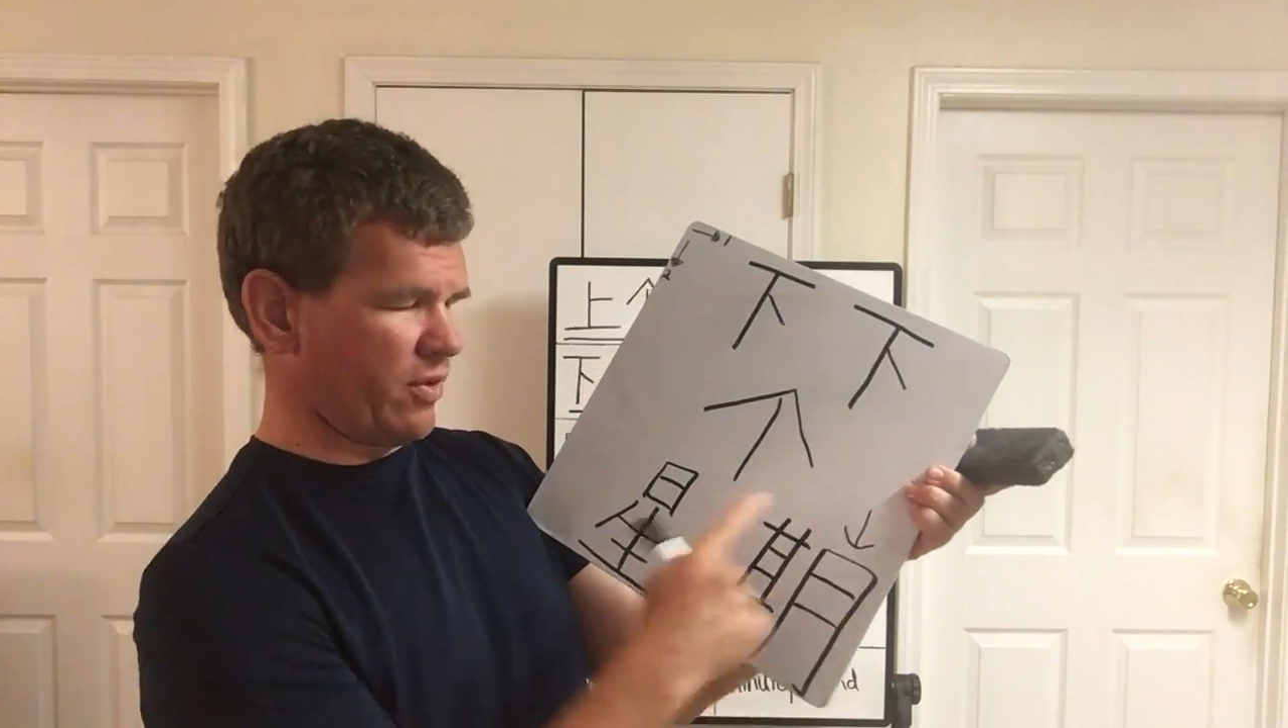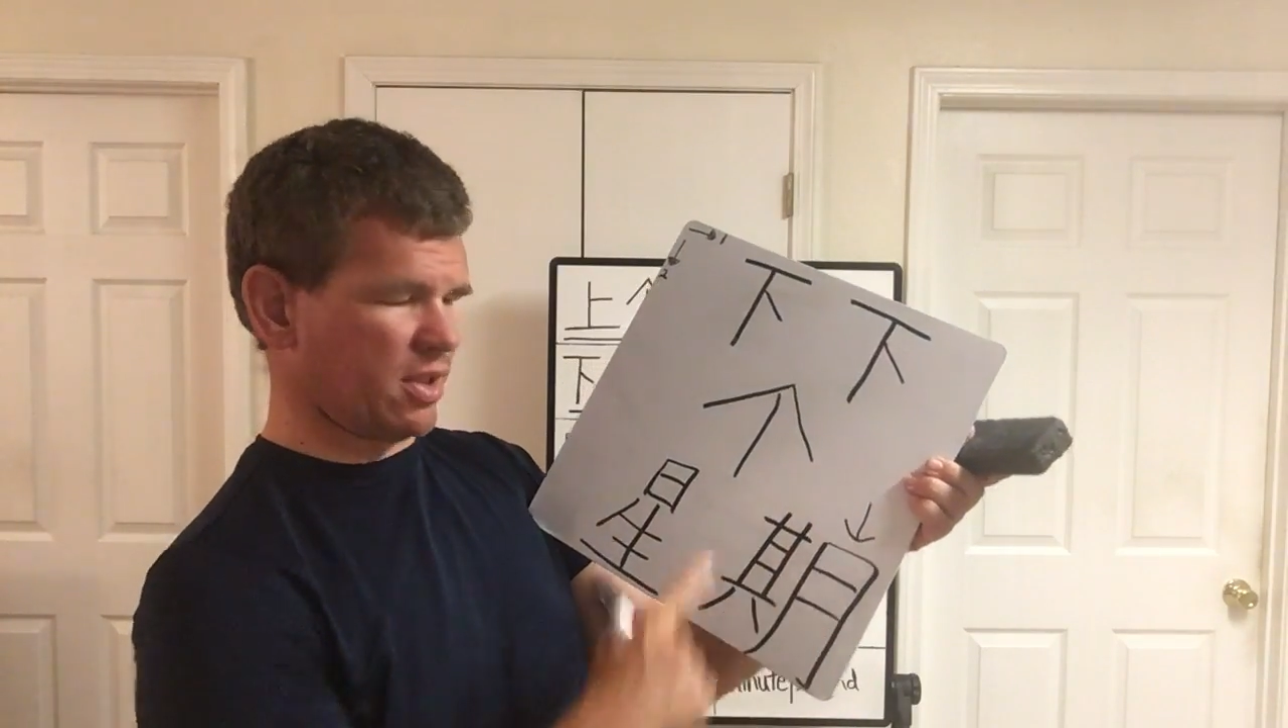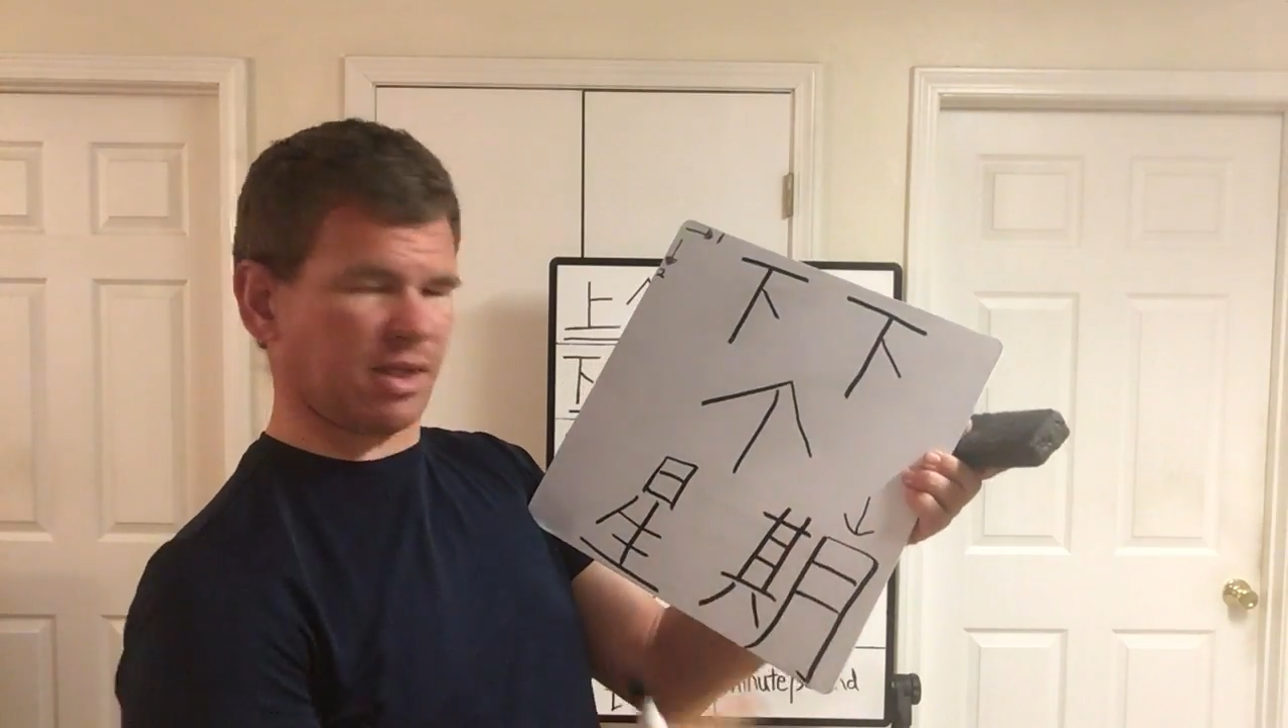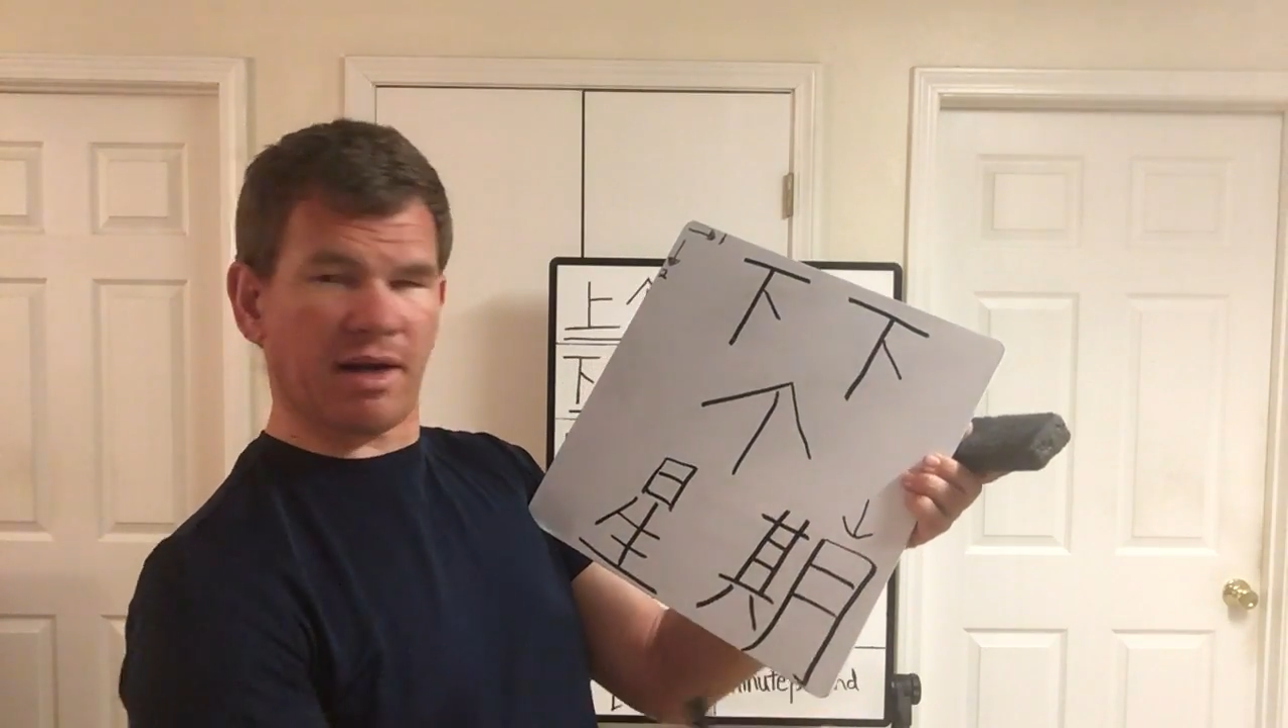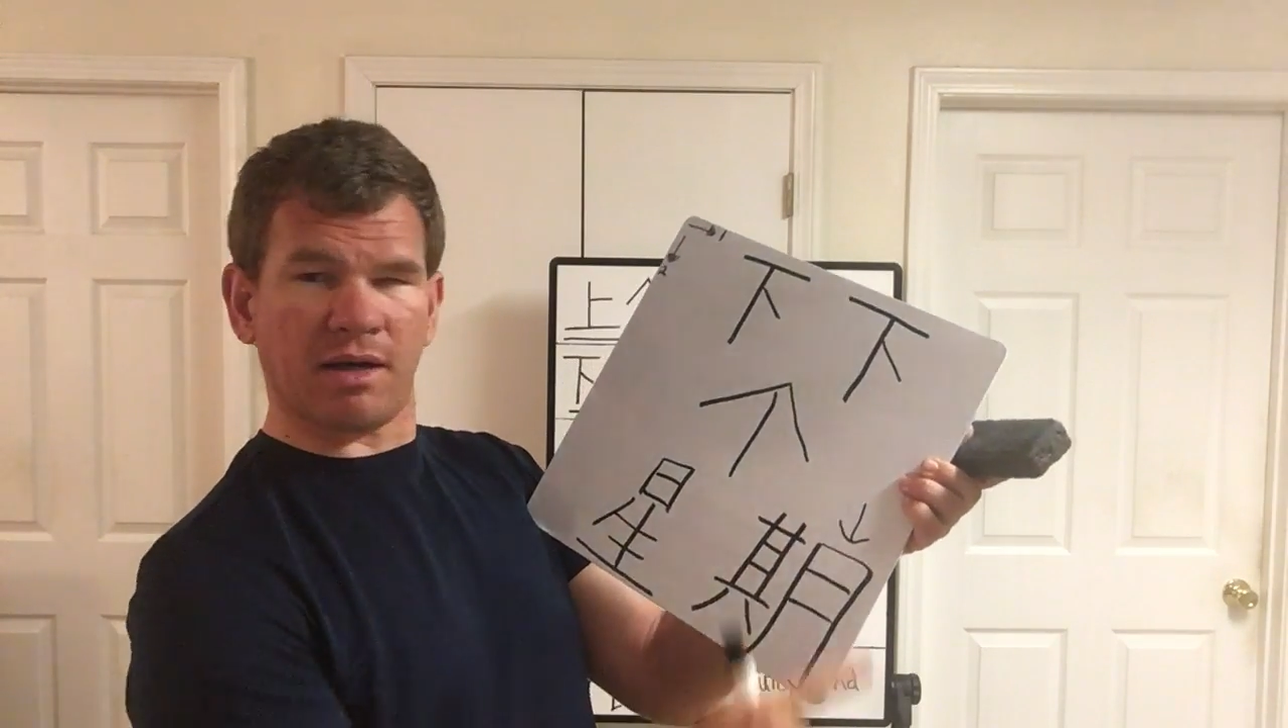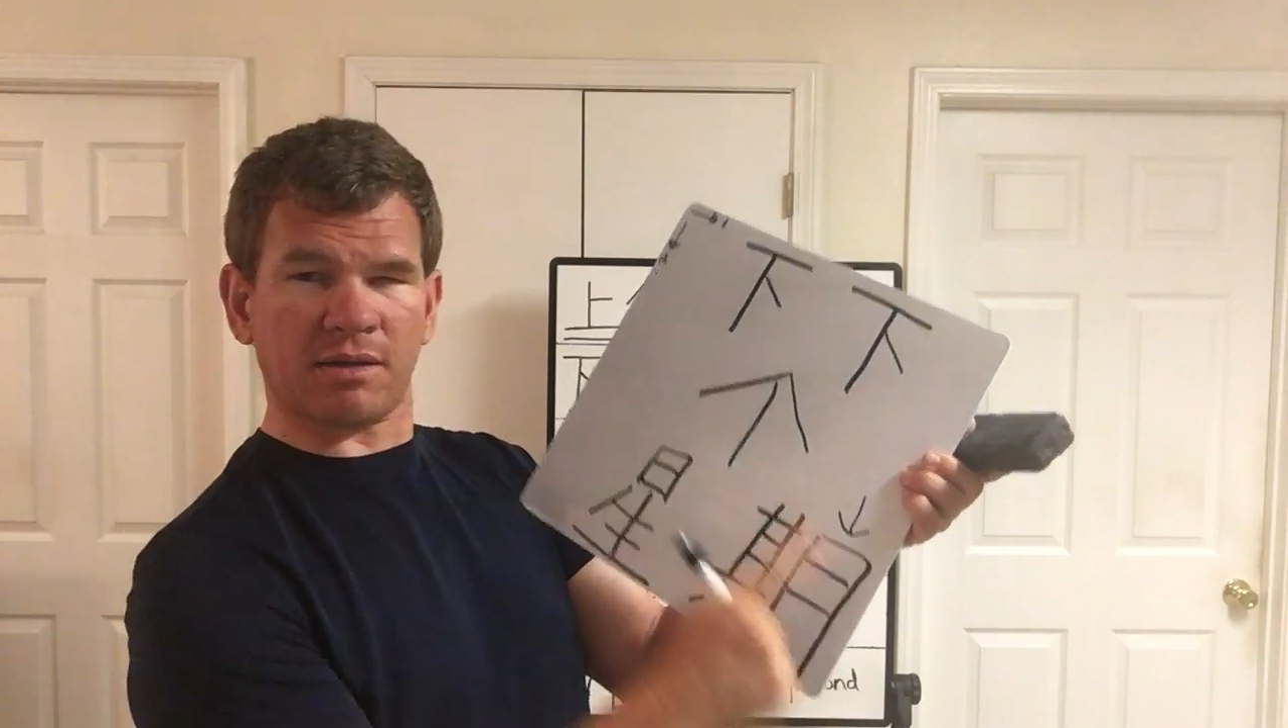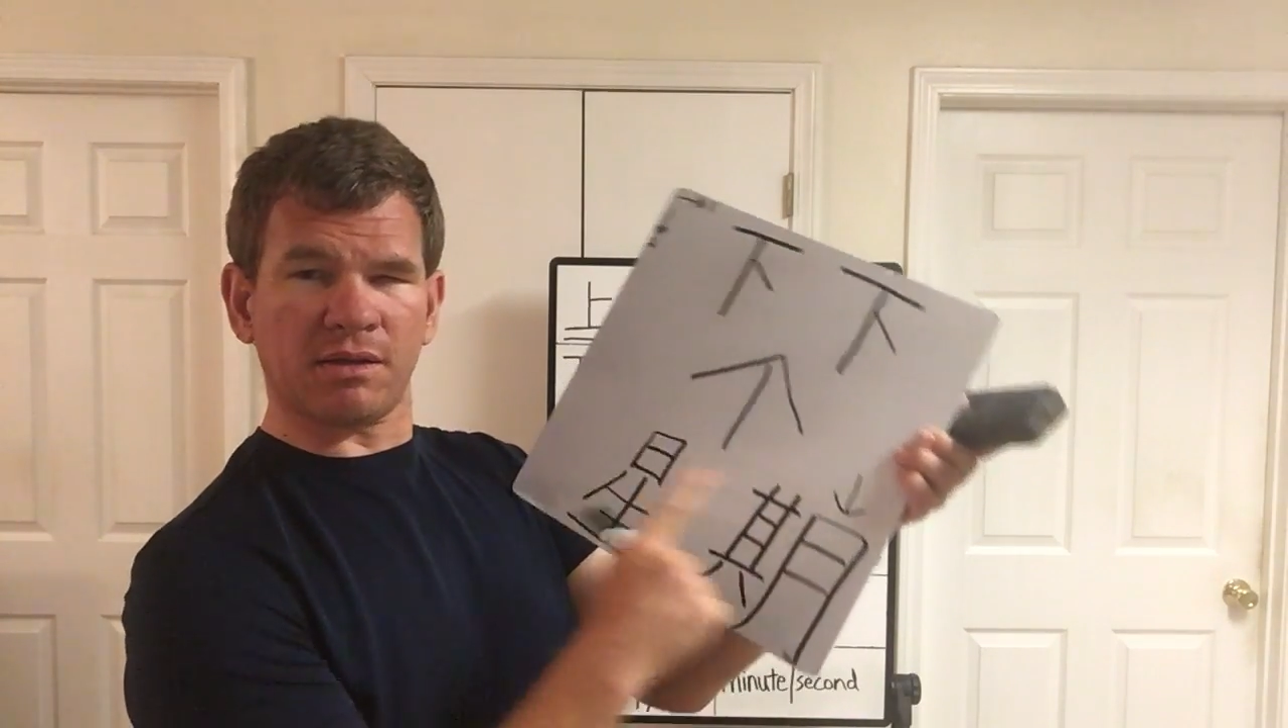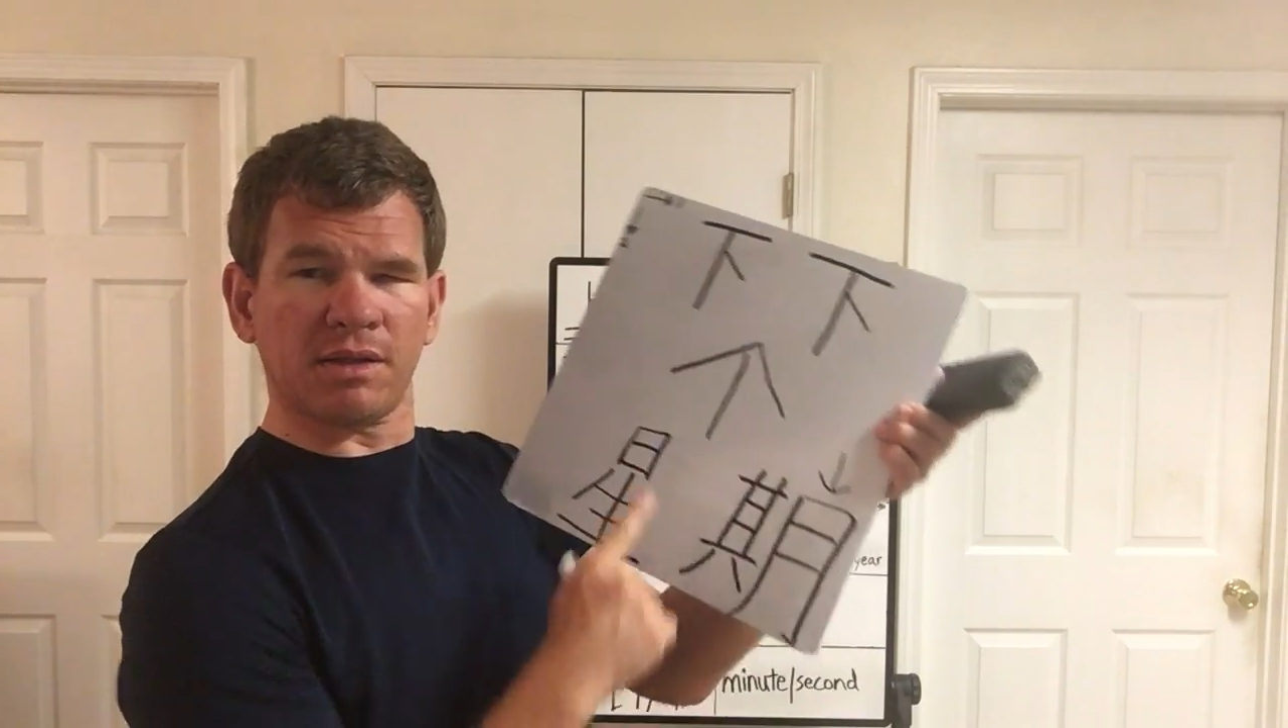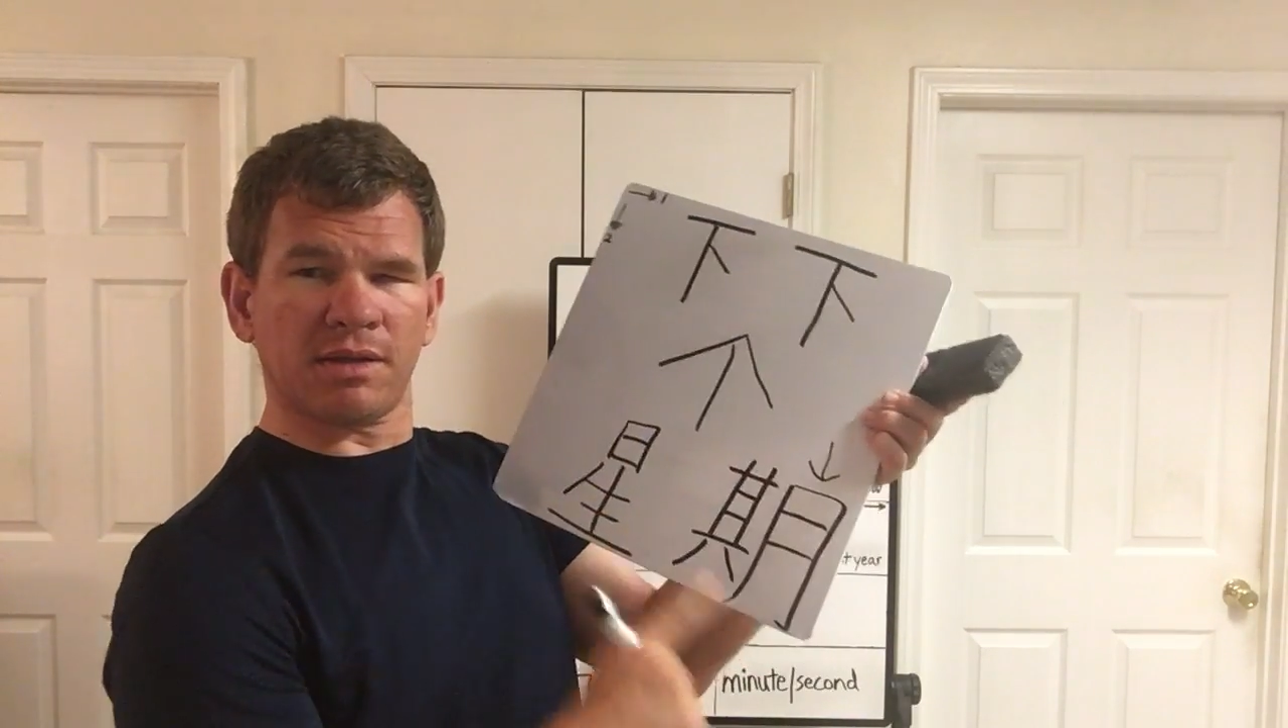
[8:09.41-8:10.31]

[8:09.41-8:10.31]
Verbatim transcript: this character,